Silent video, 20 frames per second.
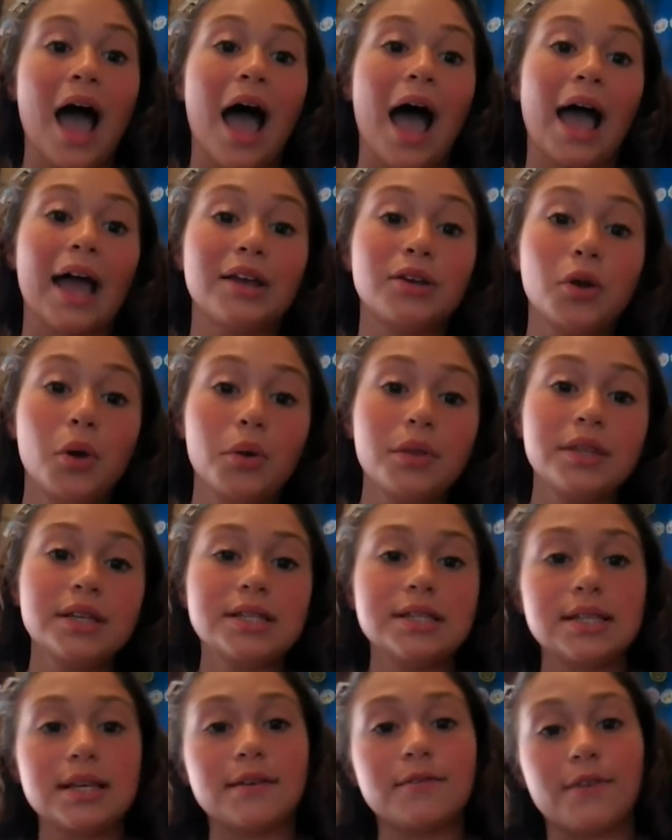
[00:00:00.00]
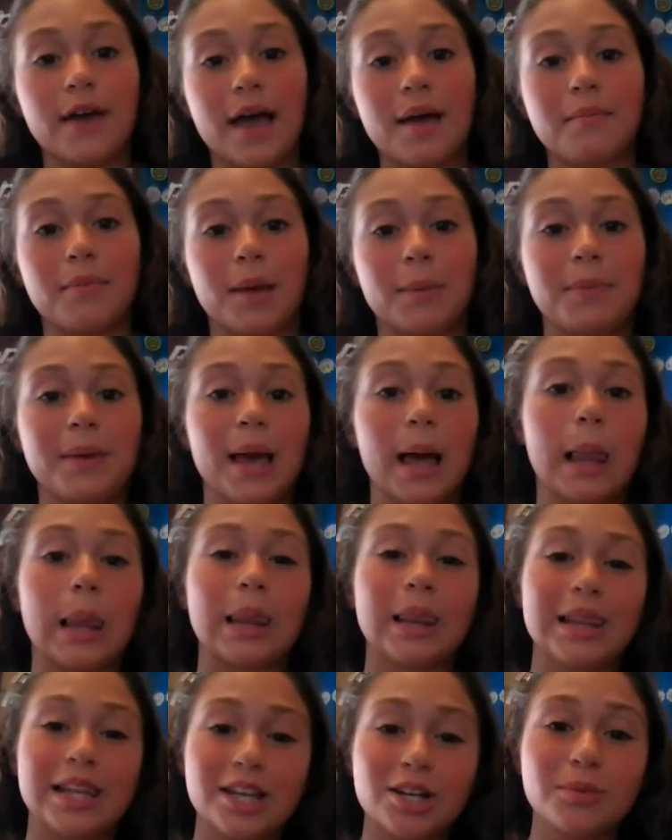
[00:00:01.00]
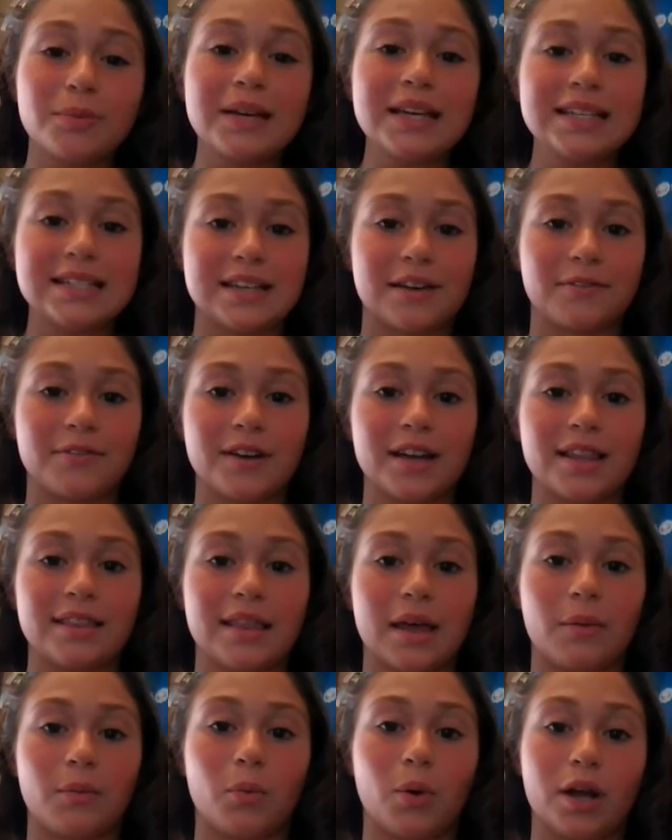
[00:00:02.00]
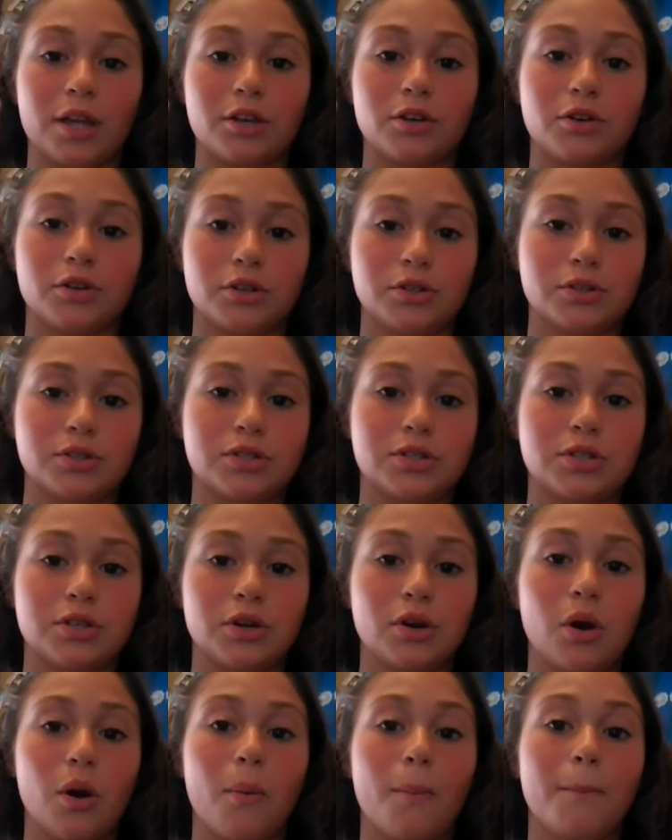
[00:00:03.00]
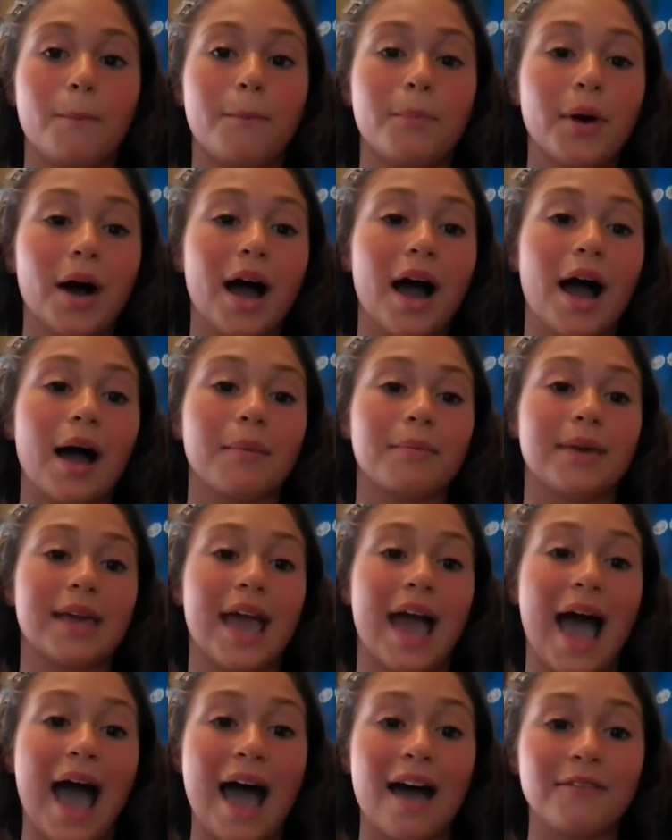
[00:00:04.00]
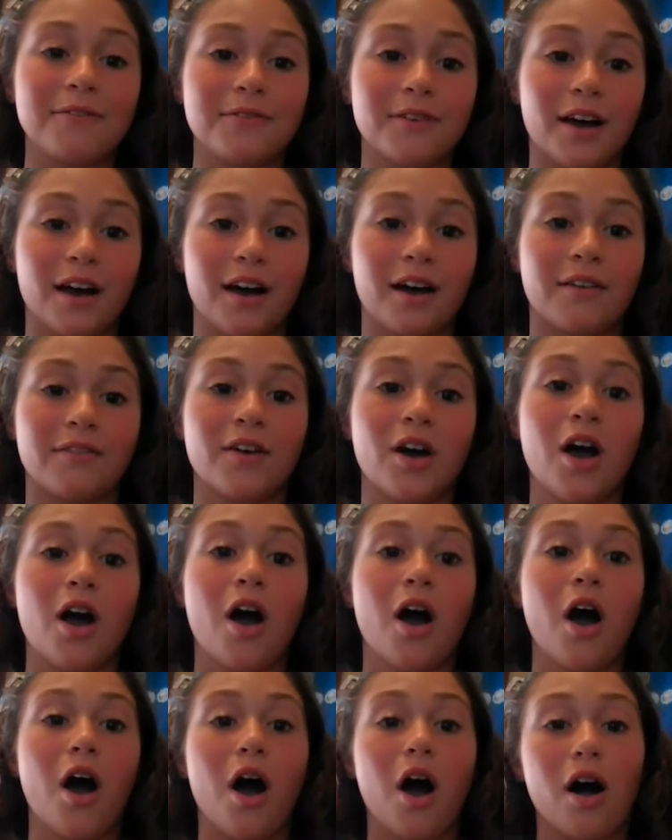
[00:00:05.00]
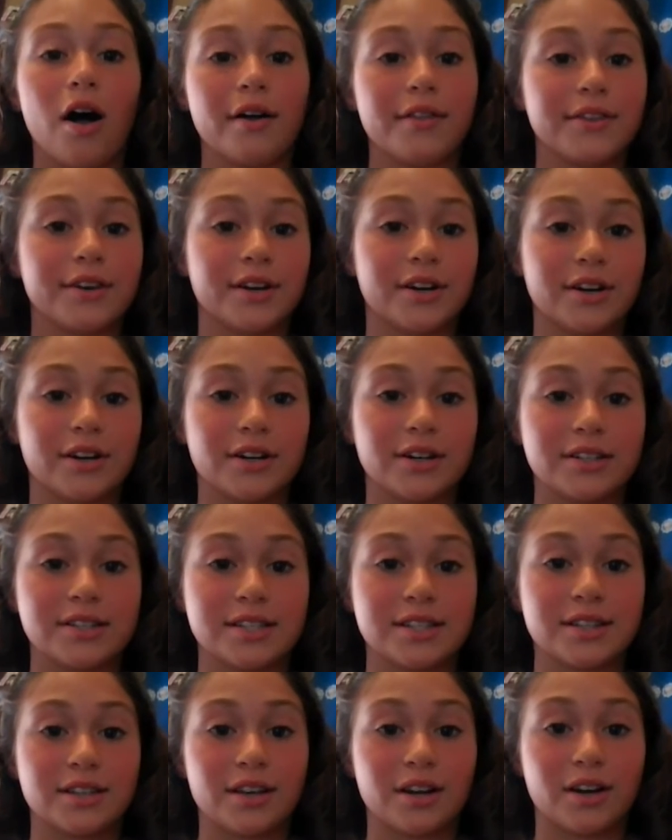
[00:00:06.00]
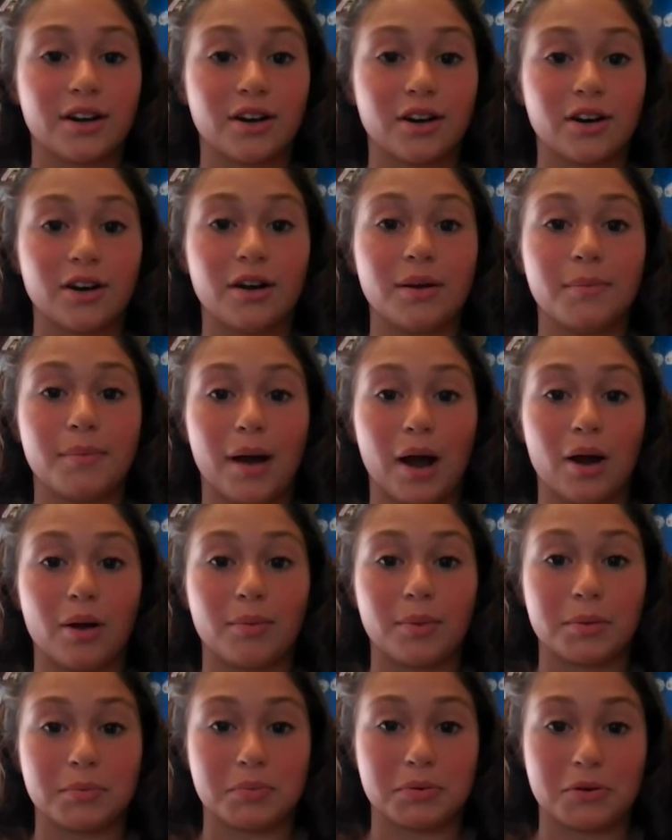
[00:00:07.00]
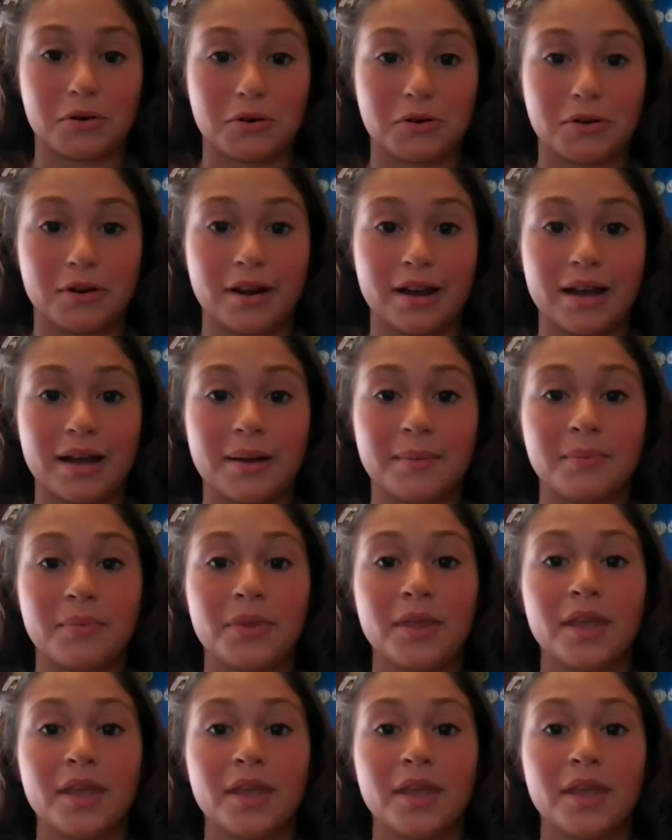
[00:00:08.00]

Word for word: I know this event might be a little bit different than what you're used to, but on behalf of all the girls in the Girl Empowerment Program,